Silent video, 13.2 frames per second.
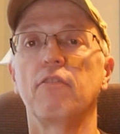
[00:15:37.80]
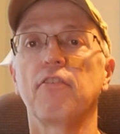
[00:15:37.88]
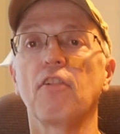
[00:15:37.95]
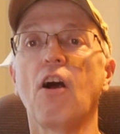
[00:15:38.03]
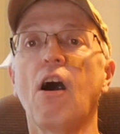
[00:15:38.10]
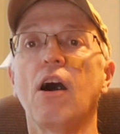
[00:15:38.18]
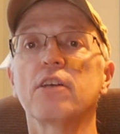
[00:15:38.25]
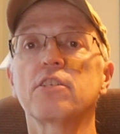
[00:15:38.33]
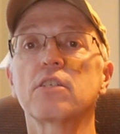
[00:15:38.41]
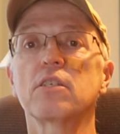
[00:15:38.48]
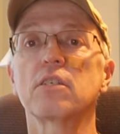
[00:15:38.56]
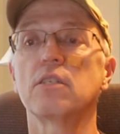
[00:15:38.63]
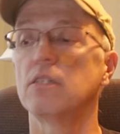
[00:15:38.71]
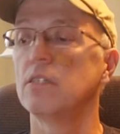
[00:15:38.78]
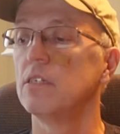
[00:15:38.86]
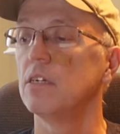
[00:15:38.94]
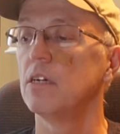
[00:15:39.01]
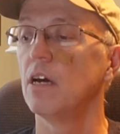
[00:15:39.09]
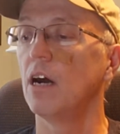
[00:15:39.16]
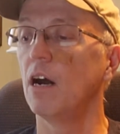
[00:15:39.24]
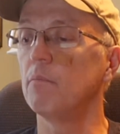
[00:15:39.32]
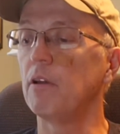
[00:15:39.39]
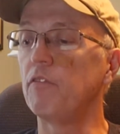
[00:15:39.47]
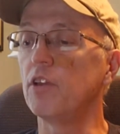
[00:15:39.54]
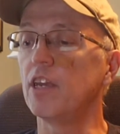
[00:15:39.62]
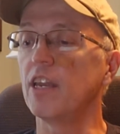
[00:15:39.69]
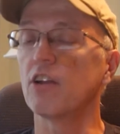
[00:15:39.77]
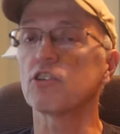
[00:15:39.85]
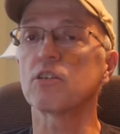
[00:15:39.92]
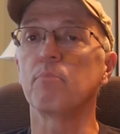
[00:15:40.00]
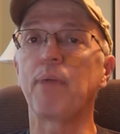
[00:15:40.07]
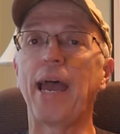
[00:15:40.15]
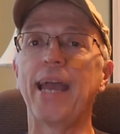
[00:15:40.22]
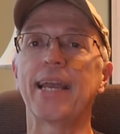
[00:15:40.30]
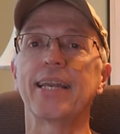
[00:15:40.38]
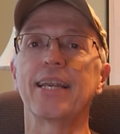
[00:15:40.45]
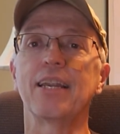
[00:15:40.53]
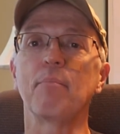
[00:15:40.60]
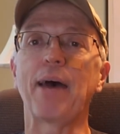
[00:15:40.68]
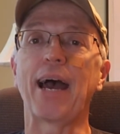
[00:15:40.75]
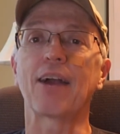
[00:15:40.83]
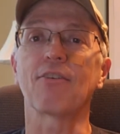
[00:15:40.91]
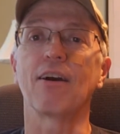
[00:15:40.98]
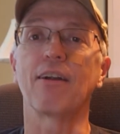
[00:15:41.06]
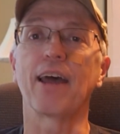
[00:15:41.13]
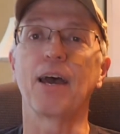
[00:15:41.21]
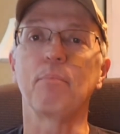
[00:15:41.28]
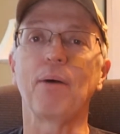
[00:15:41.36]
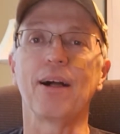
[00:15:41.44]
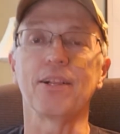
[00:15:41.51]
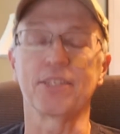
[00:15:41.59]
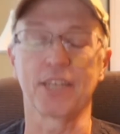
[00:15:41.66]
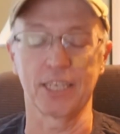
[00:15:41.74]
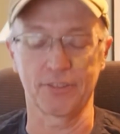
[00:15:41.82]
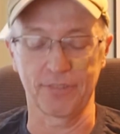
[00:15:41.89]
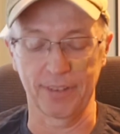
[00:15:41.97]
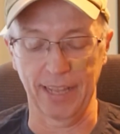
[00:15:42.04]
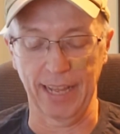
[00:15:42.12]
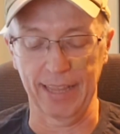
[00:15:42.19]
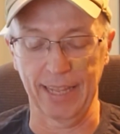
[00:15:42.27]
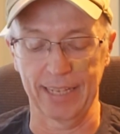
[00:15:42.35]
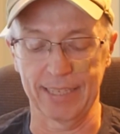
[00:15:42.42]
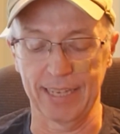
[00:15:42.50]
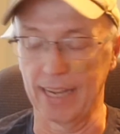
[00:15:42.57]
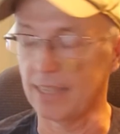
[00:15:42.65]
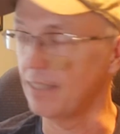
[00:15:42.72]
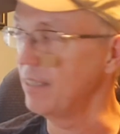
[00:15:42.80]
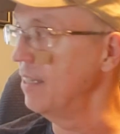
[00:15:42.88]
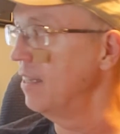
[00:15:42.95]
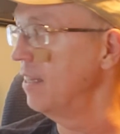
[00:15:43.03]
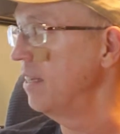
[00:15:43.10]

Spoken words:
floss. If you can hear some banging in the background, I apologize for that. That's actually